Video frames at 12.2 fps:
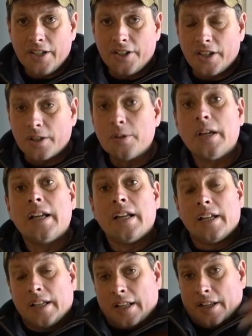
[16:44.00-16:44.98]
You know,
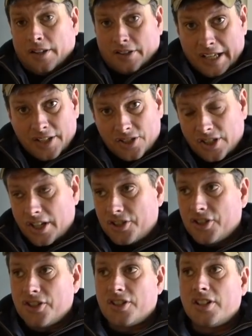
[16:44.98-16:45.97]
things
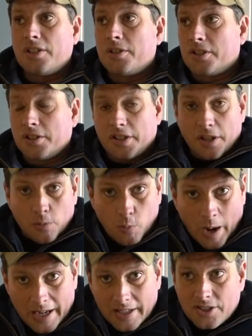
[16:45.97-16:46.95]
such as the you know,
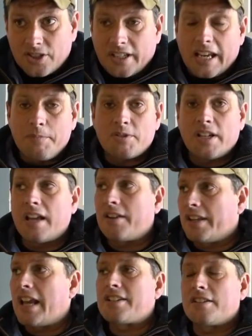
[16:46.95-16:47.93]
wetland schemes and
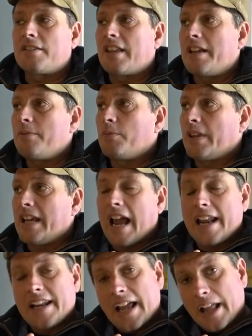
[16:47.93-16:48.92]
that, yes, they
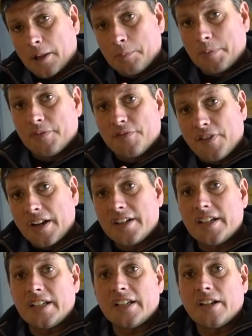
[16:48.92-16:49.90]
had help and
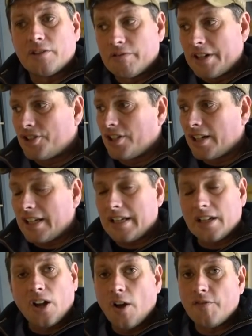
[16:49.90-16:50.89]
funding
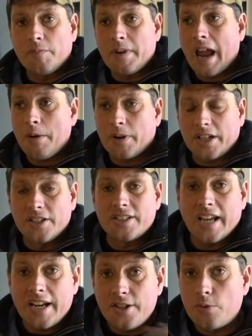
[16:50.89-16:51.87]
originally. A lot of them now
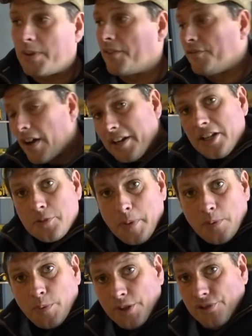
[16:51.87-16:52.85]
continue when the funding's
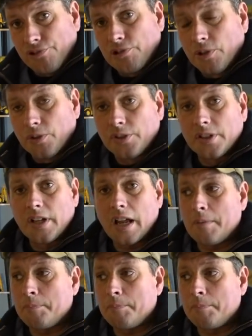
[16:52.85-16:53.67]
been withdrawn,